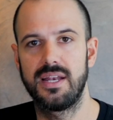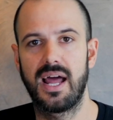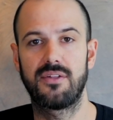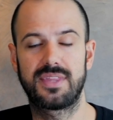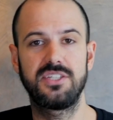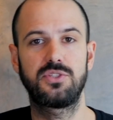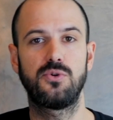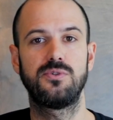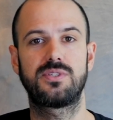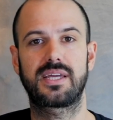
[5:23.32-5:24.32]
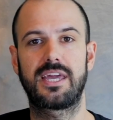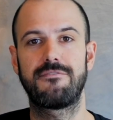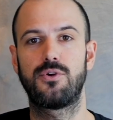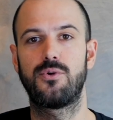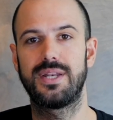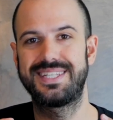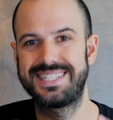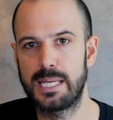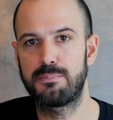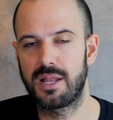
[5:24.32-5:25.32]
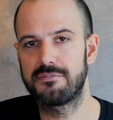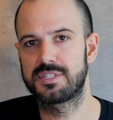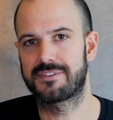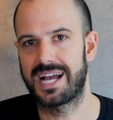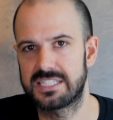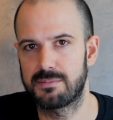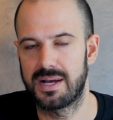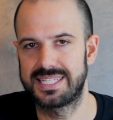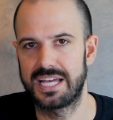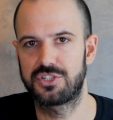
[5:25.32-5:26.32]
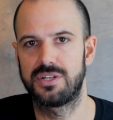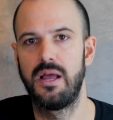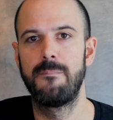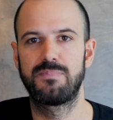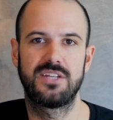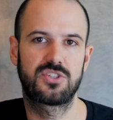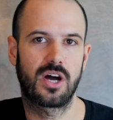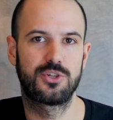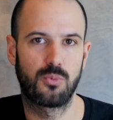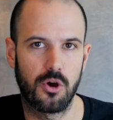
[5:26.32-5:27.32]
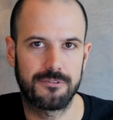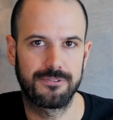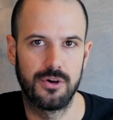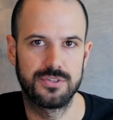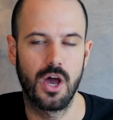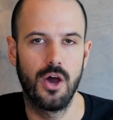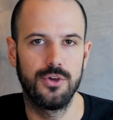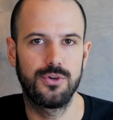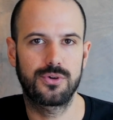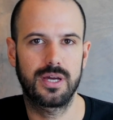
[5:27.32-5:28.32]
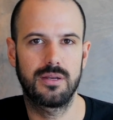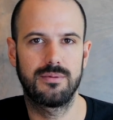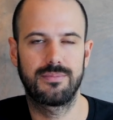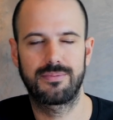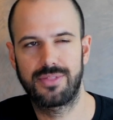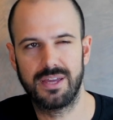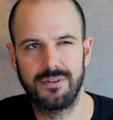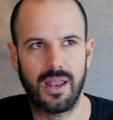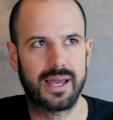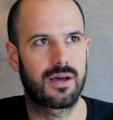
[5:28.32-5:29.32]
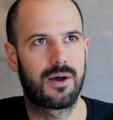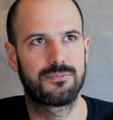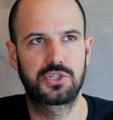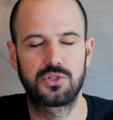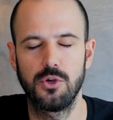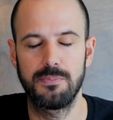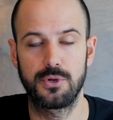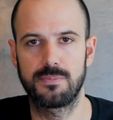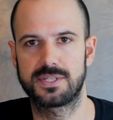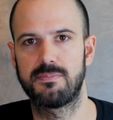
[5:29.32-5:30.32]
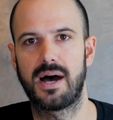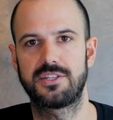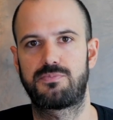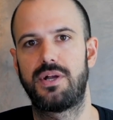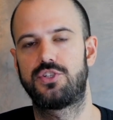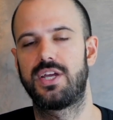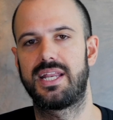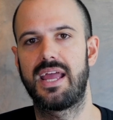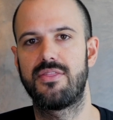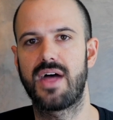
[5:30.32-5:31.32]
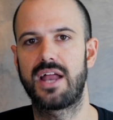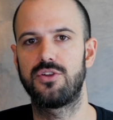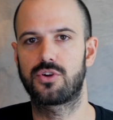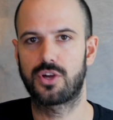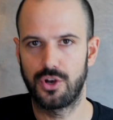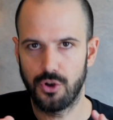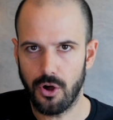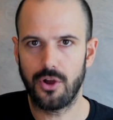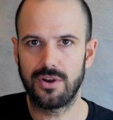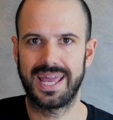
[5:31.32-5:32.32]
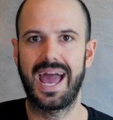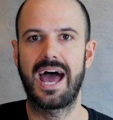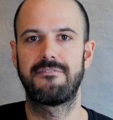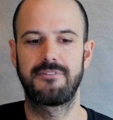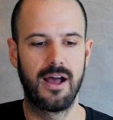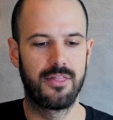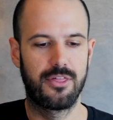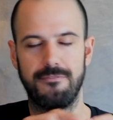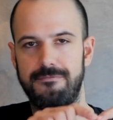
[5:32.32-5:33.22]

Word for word: Now, these tools give you deep levels of customization inside your workflows. You can think about like a super duper smart spreadsheet in that you can not only have the